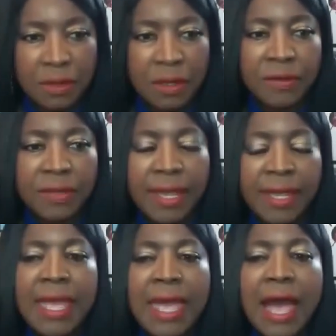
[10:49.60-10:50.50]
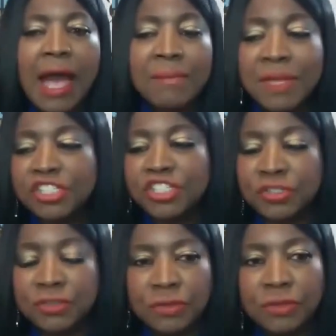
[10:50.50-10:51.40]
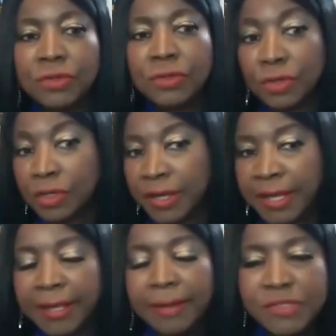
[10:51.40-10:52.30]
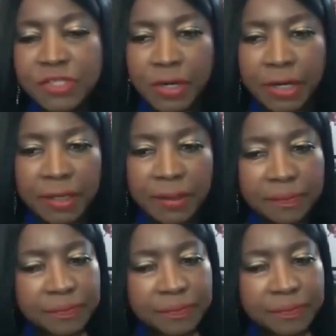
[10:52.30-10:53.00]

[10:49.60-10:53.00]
Okay. How much? Go ahead. I'm sorry.